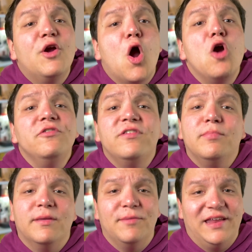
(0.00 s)
There are
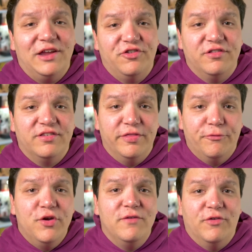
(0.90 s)
some limitations in the
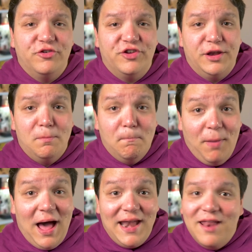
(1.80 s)
free version,
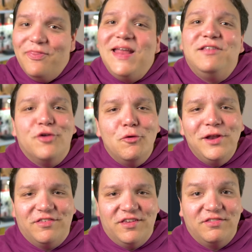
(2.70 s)
but they don't
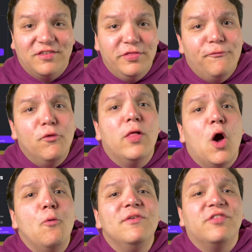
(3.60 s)
exist in the full
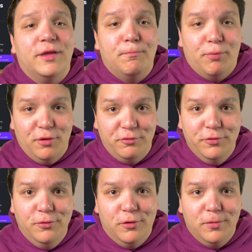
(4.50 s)
Opus Clip Pro
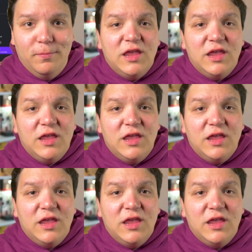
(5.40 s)
tool.